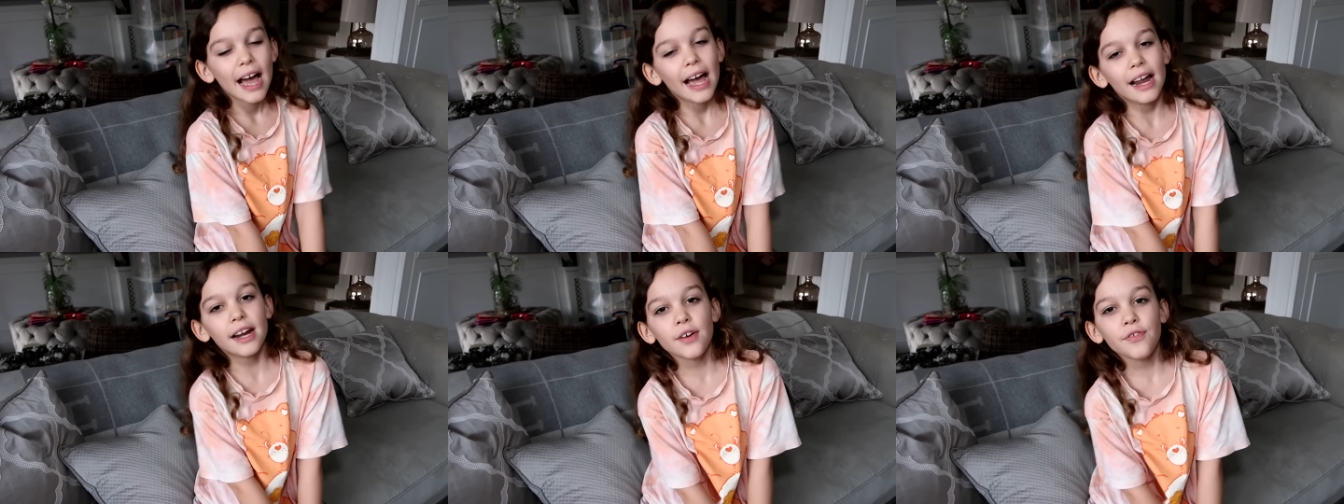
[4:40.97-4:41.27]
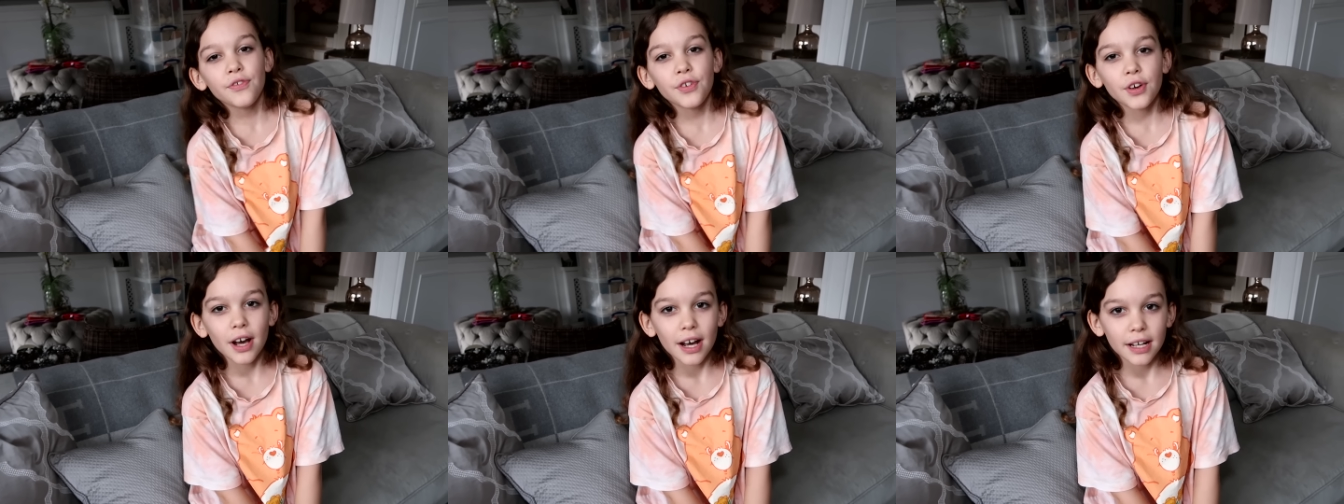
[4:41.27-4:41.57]
And
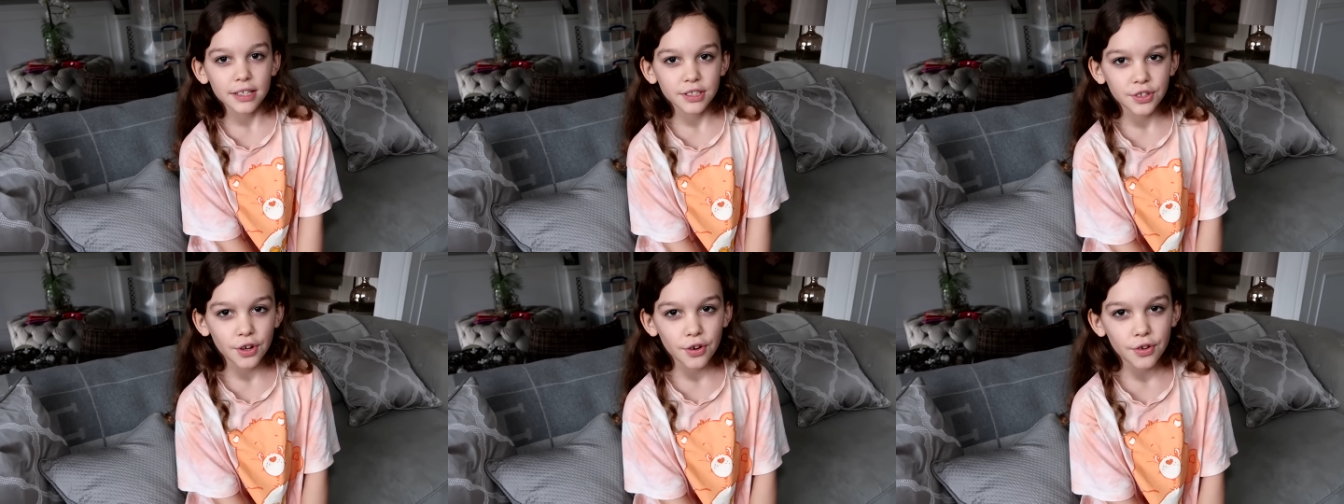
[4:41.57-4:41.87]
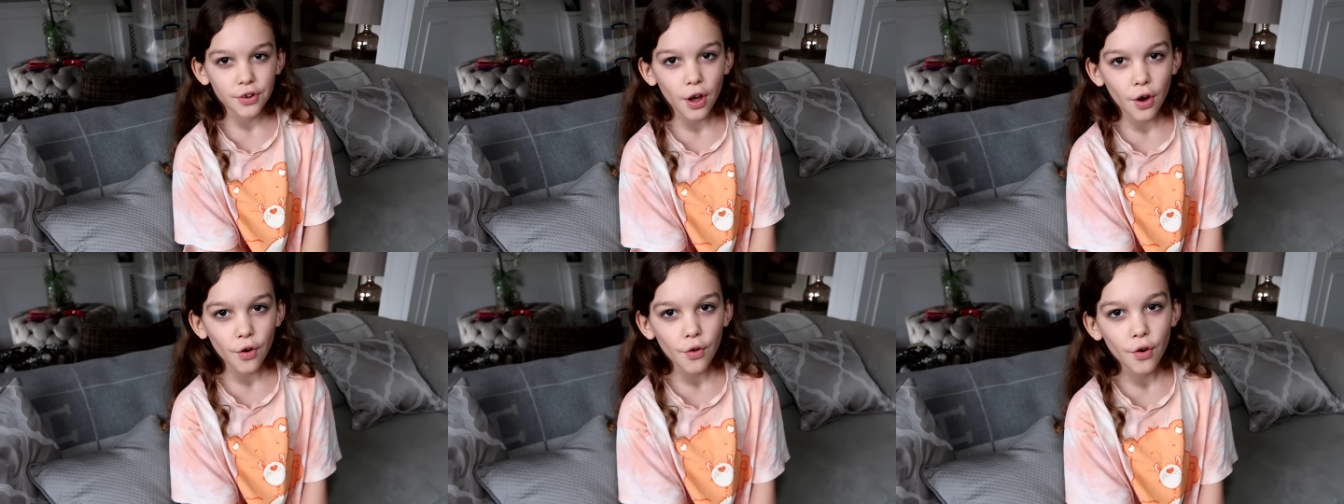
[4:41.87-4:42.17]
if you guys
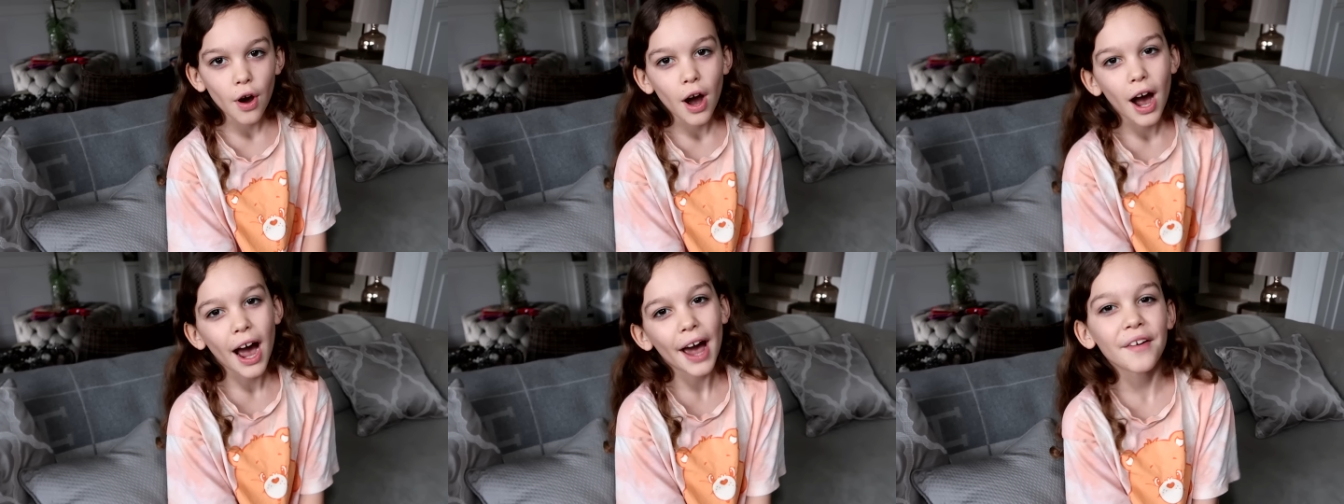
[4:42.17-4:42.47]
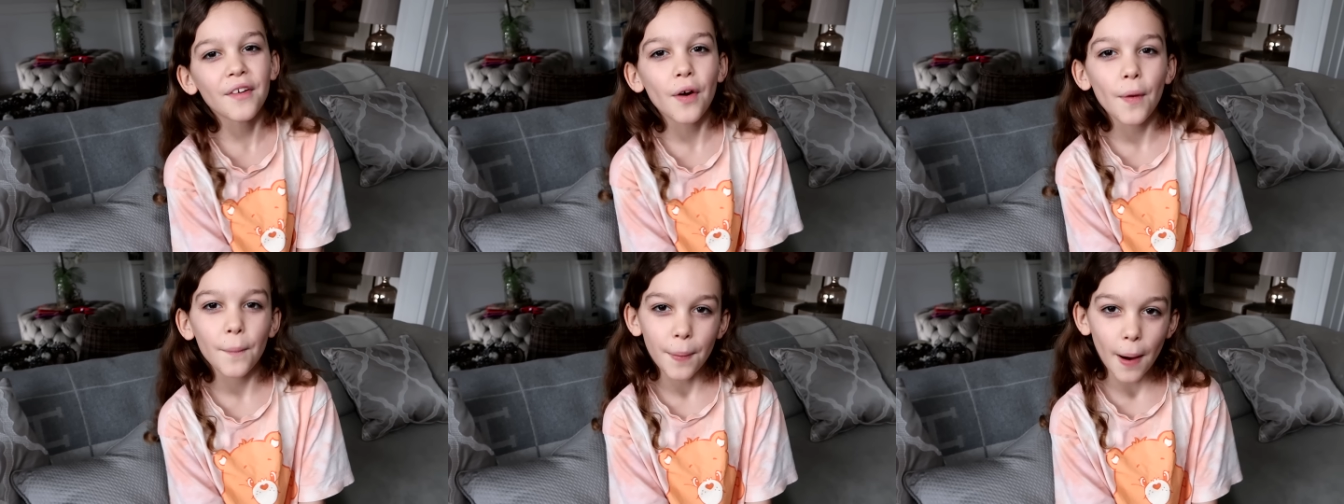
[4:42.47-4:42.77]
don't know,
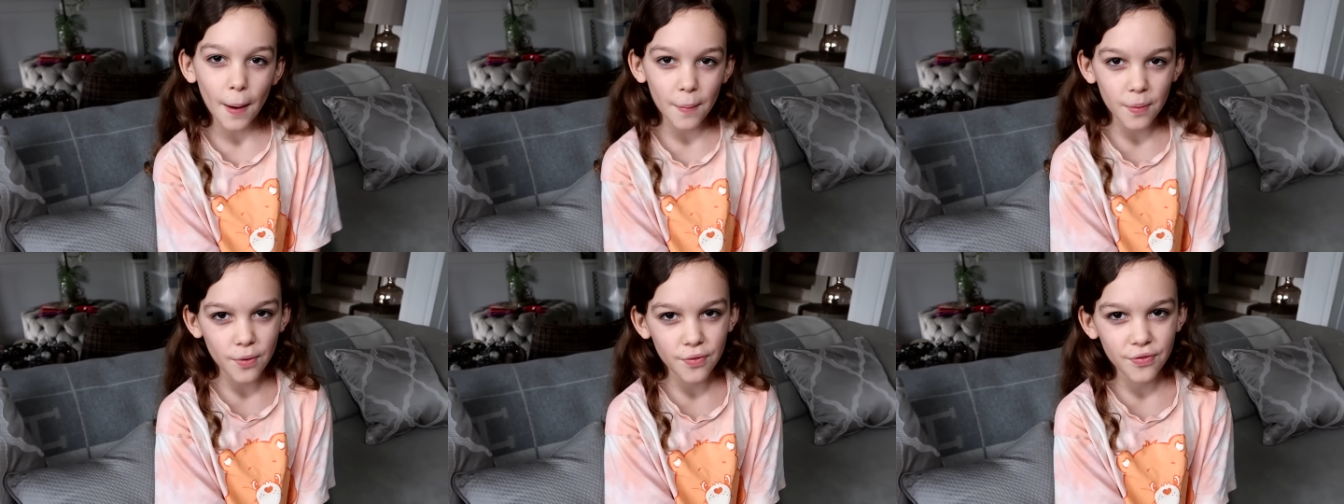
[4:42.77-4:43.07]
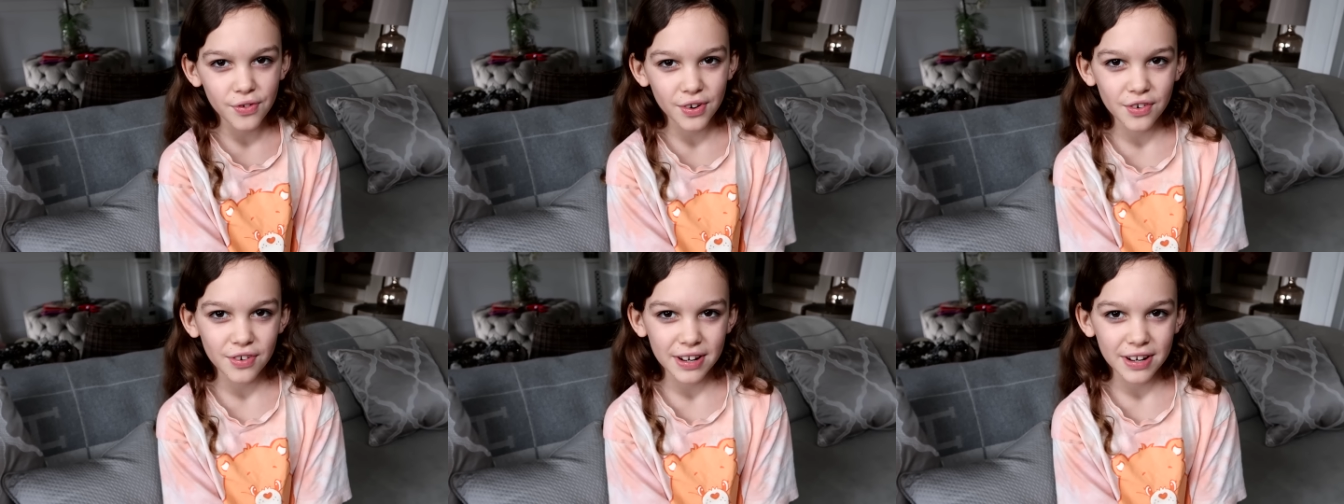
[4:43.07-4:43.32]
I got Bubble for